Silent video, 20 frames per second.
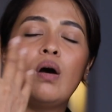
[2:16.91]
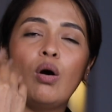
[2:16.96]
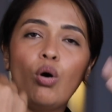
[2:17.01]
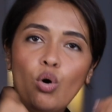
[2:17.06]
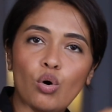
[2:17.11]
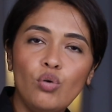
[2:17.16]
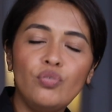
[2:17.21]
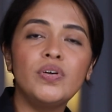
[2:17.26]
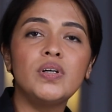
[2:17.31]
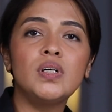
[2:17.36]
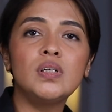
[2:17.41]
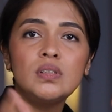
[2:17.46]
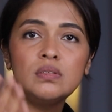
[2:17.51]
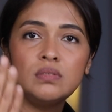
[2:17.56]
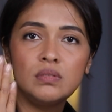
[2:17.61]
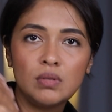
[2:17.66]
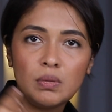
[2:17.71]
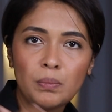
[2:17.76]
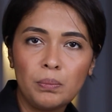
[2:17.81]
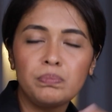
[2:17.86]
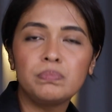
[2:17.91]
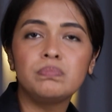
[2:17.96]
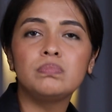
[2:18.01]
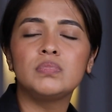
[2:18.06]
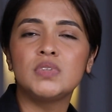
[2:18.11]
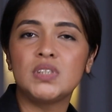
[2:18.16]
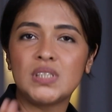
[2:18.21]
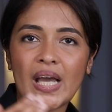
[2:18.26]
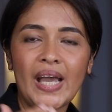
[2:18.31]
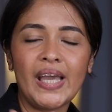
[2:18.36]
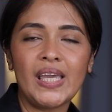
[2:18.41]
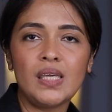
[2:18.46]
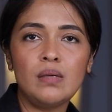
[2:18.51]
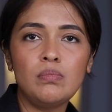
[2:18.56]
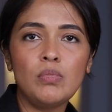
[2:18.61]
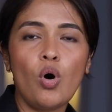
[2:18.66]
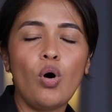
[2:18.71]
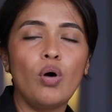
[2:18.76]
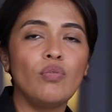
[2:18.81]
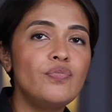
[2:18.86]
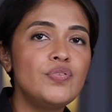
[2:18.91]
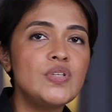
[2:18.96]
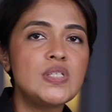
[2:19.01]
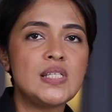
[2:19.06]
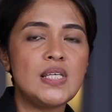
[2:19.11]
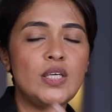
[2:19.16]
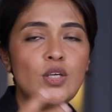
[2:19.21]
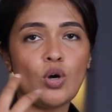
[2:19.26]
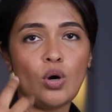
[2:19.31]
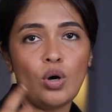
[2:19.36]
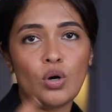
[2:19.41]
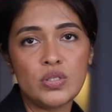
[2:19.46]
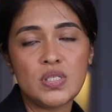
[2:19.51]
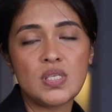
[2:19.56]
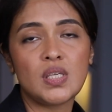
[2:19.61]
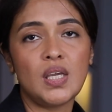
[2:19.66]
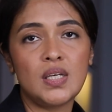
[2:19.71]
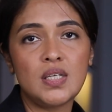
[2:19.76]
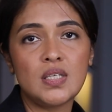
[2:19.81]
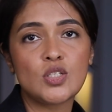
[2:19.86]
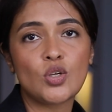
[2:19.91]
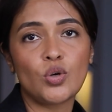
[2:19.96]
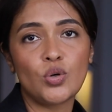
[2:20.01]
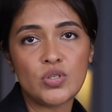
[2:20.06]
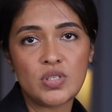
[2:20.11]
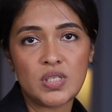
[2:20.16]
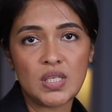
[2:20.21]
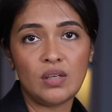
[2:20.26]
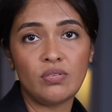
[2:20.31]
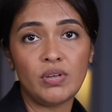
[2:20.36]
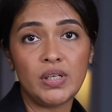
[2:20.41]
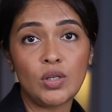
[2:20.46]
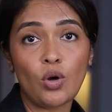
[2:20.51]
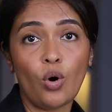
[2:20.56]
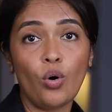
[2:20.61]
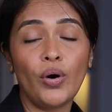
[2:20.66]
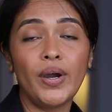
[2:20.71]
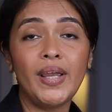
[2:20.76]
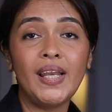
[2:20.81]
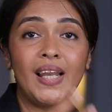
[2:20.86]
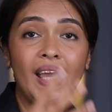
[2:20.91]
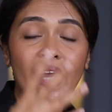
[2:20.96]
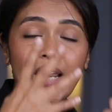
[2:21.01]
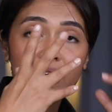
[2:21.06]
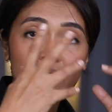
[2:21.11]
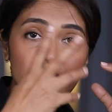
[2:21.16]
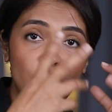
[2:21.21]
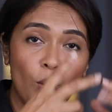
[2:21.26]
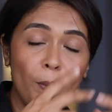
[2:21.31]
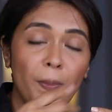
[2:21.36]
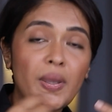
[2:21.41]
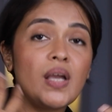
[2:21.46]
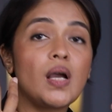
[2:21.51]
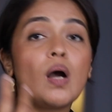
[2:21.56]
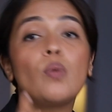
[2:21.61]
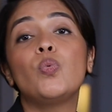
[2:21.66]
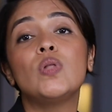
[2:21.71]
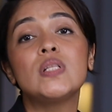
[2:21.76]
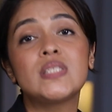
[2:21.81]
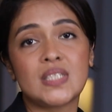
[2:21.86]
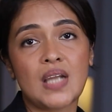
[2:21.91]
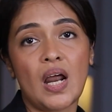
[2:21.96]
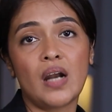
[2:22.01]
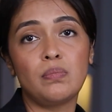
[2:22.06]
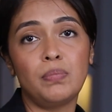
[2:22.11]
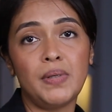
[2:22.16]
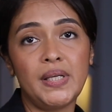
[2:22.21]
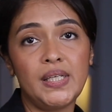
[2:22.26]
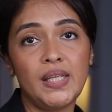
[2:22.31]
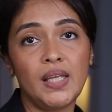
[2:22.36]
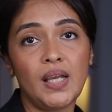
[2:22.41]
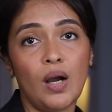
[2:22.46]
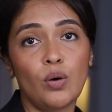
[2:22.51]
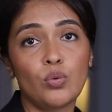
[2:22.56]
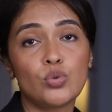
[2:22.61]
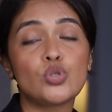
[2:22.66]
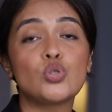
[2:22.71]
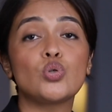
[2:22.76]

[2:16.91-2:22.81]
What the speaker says: over time obviously your skin is going to secrete oil and your makeup will start bleeding out.